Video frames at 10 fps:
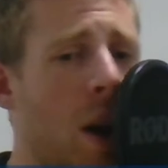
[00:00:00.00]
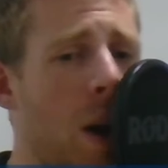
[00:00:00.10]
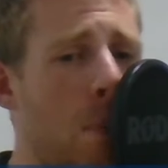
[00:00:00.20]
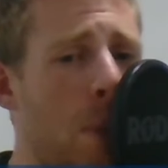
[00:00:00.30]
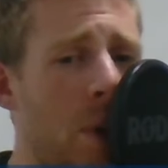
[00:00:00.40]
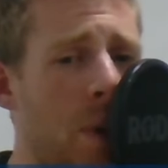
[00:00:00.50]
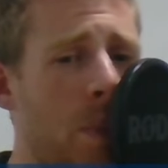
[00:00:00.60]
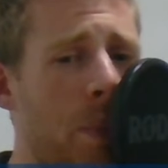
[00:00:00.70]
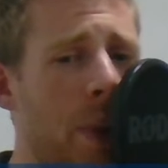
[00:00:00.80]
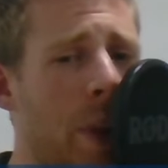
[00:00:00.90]
But
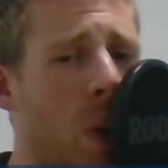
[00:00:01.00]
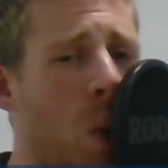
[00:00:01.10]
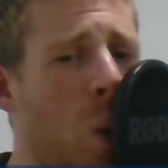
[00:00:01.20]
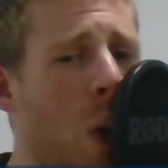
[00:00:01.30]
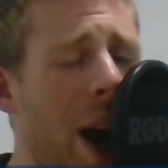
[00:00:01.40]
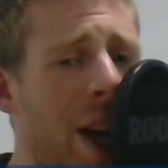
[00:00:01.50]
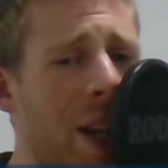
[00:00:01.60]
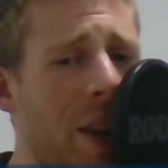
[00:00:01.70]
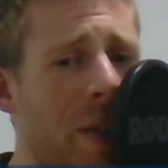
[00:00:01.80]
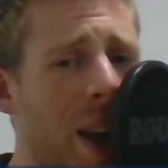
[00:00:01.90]
why
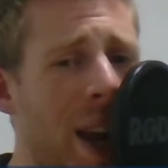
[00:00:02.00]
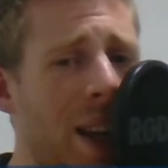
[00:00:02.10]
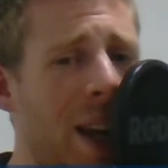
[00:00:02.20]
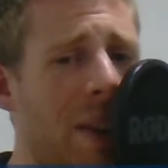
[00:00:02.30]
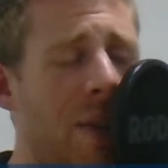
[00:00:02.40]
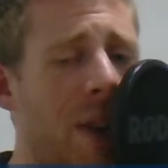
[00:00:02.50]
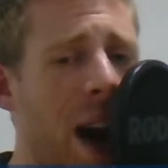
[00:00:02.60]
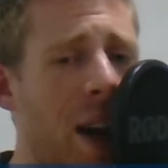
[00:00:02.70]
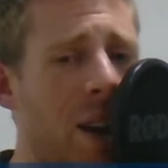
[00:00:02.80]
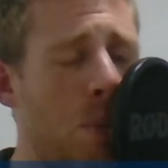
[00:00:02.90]
did they live
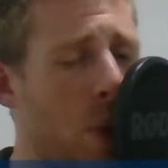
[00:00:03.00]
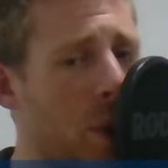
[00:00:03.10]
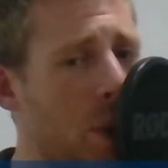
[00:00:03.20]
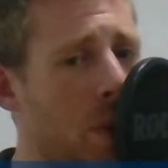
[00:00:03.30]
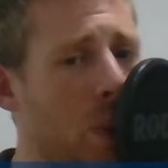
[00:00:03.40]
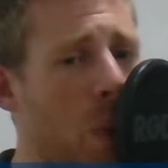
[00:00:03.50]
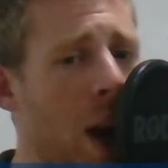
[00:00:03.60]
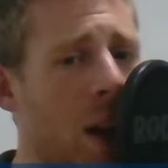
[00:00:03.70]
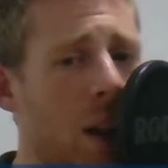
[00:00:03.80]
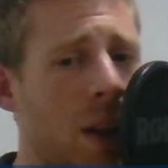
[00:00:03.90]
at the bottom of a
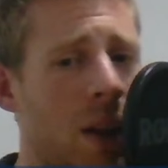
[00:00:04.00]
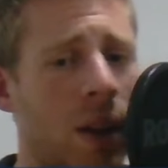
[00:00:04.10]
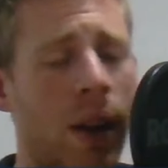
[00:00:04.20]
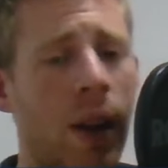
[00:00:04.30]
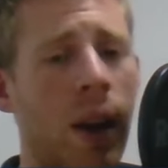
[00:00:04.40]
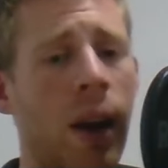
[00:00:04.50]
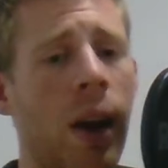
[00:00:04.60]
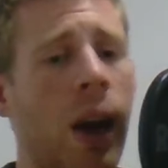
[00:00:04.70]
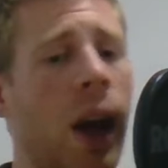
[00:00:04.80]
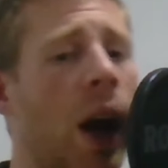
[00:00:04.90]
well?
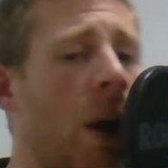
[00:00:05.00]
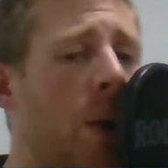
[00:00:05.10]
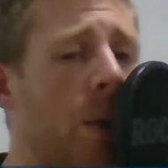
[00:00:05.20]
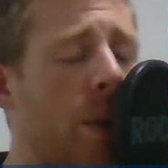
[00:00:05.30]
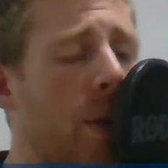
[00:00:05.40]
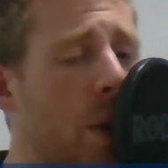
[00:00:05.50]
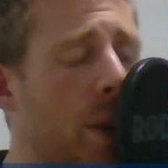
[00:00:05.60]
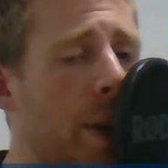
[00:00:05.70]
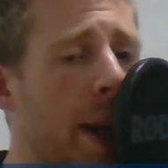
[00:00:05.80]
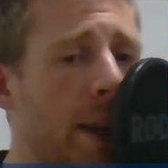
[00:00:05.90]
Oh,
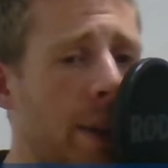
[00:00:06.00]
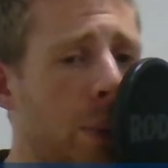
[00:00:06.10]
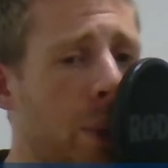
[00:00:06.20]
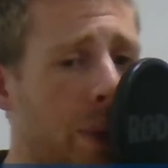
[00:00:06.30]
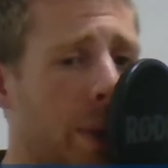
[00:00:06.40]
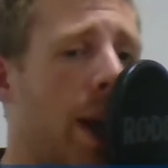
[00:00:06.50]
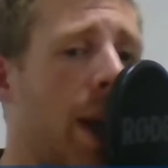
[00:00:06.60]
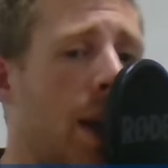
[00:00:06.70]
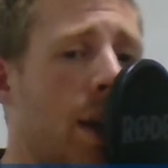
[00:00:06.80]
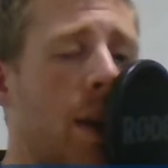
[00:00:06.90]
just take some more
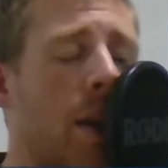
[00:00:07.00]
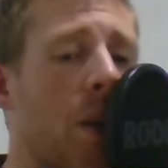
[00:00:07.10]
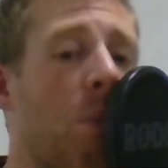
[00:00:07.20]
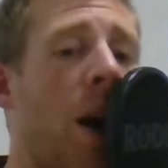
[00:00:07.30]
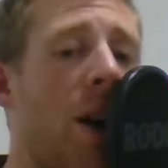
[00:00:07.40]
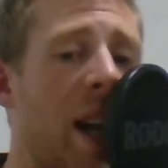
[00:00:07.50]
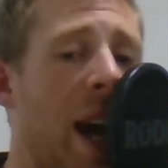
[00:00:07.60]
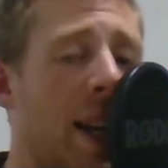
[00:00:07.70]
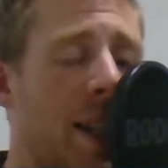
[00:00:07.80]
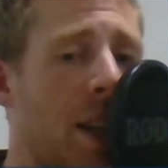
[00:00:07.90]
tea, the March
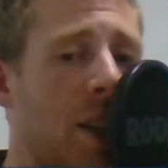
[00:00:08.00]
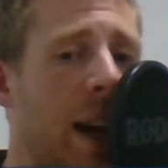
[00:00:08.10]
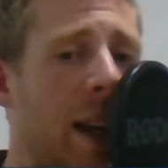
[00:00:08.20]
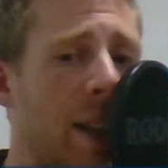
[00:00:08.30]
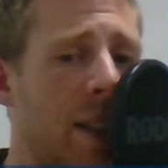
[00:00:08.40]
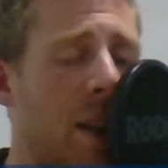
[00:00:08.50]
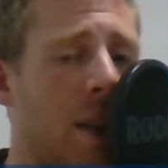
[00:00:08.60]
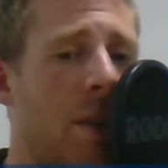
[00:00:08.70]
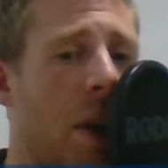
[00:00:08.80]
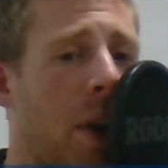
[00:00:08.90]
Hare said to Alice,
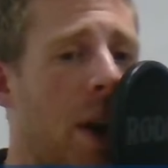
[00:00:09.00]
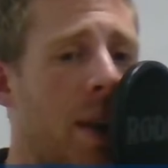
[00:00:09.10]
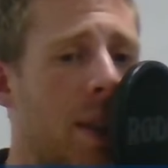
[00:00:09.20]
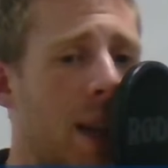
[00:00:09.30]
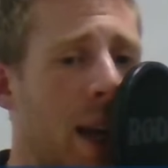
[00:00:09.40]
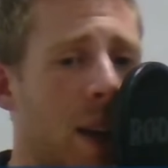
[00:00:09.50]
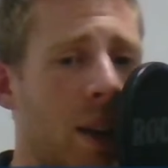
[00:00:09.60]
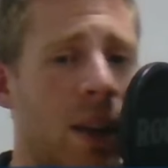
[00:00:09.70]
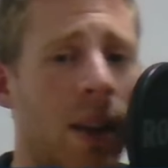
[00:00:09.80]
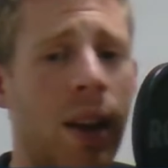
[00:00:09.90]
very earnestly.
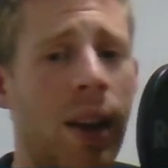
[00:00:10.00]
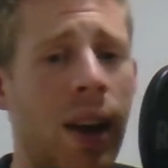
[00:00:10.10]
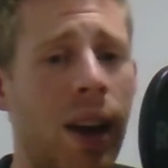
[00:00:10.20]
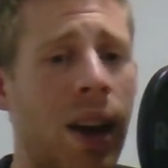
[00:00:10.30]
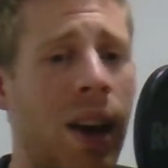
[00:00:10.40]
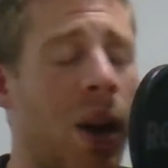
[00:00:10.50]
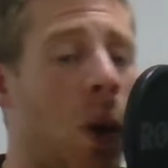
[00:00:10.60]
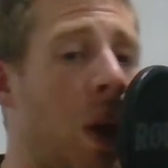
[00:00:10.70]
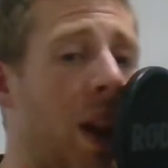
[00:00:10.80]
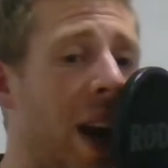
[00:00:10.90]

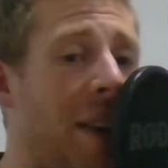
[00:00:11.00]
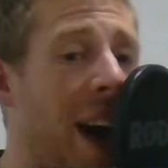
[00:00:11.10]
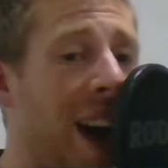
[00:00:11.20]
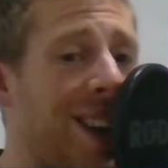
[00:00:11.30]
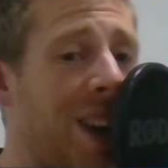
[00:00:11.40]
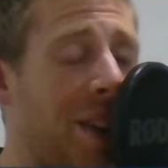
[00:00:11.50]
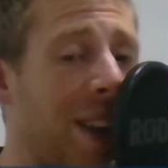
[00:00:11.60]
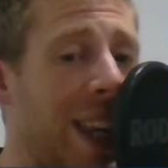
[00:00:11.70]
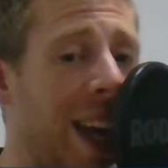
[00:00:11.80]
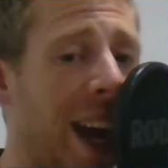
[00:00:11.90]
Well, I've had
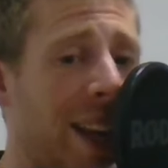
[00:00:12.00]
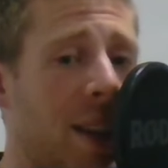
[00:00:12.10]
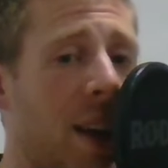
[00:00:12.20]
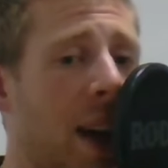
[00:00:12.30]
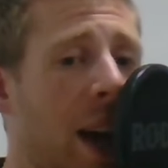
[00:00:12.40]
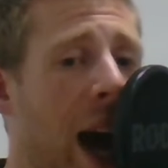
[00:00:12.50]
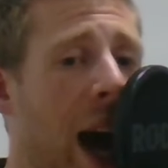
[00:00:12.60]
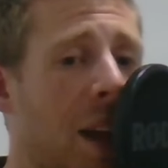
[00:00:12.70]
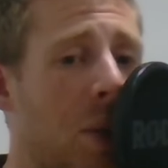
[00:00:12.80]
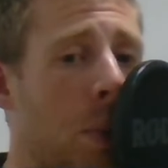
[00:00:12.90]
nothing yet,
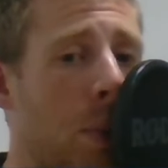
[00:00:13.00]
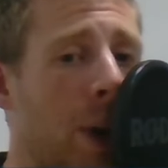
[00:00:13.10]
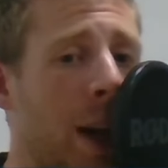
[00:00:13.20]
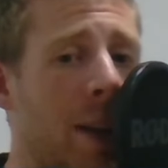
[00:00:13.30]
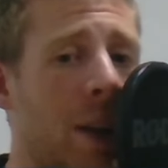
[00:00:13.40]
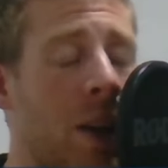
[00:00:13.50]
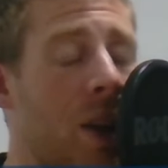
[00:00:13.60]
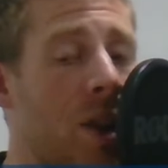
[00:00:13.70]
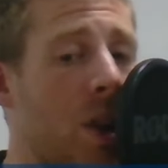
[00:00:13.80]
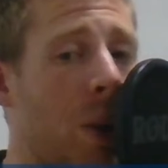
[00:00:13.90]
Alice replied,
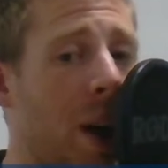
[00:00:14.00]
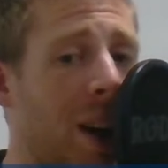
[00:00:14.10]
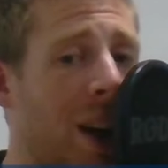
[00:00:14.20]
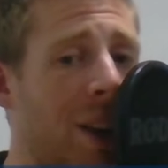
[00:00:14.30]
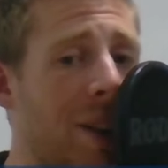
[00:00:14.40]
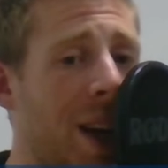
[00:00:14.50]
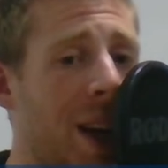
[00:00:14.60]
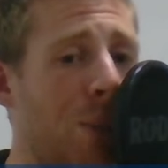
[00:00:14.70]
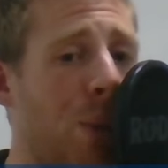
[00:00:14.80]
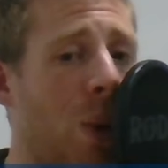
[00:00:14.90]
so I can't
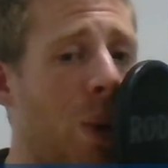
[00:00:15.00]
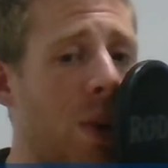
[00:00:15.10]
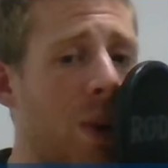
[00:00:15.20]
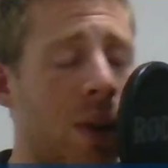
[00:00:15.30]
take more.